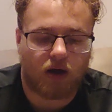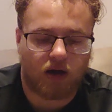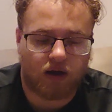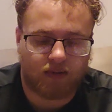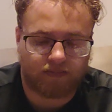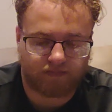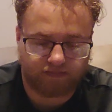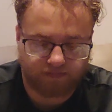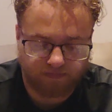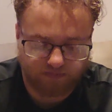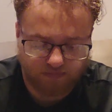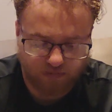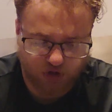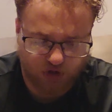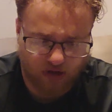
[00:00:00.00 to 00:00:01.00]
Um,
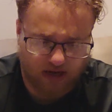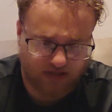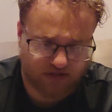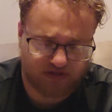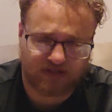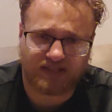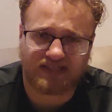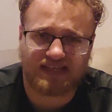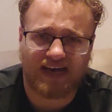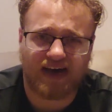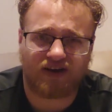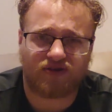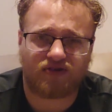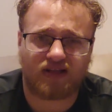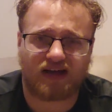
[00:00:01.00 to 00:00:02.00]
so as you can
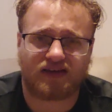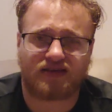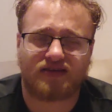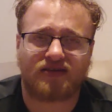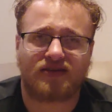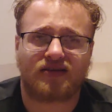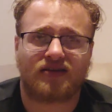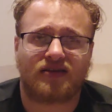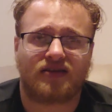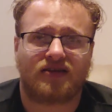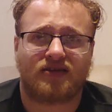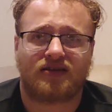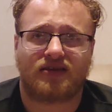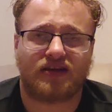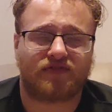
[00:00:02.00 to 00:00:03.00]
tell, like
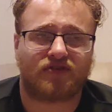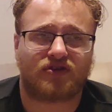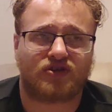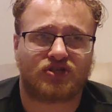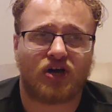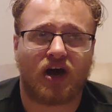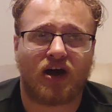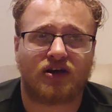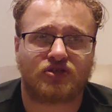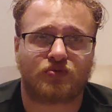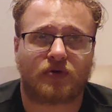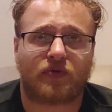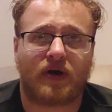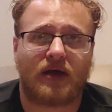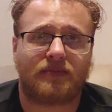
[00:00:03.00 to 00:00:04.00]
different guitars,
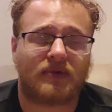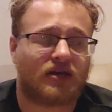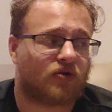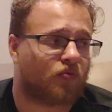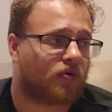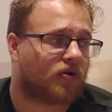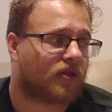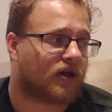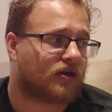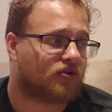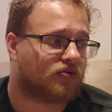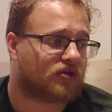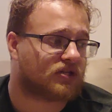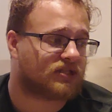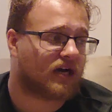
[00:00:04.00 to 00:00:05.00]
what do I mean? Well, like
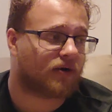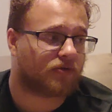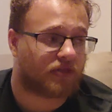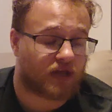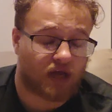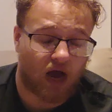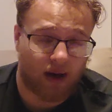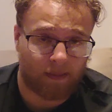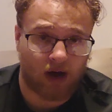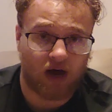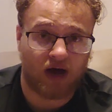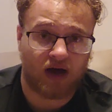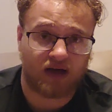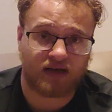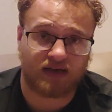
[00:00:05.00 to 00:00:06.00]
you could tell with the
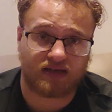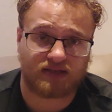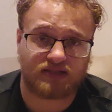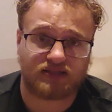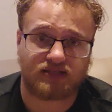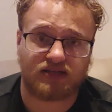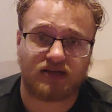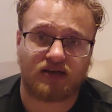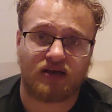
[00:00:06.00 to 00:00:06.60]
Yamaha, it's